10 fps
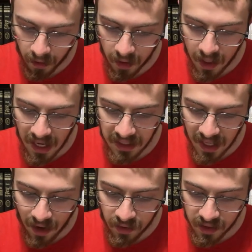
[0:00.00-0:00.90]
At the
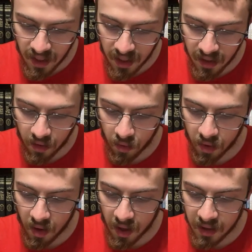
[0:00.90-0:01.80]
outset, in order
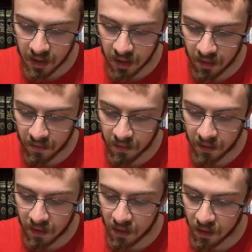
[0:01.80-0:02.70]
not to give
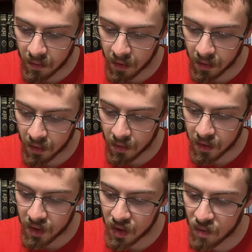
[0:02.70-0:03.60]
the balloon
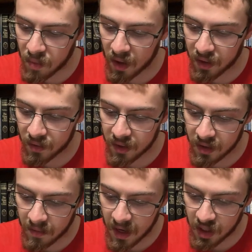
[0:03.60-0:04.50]
too ponderous
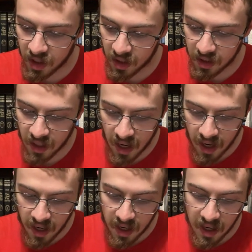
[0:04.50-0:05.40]
dimensions,
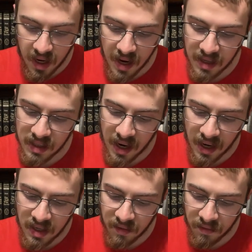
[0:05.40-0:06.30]
he had
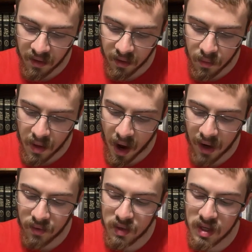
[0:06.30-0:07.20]
decided to fill it with
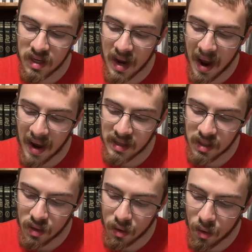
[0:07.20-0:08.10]
hydrogen gas,
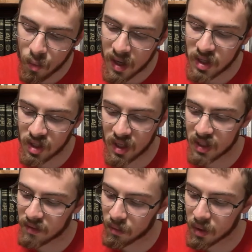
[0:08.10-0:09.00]
which is
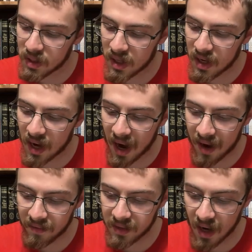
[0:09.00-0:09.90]

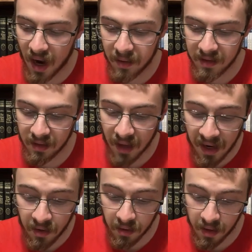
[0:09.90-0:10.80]
14.5 times
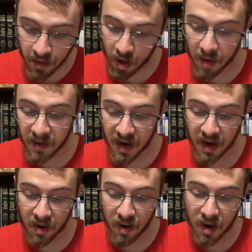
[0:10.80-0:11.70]
lighter than common air.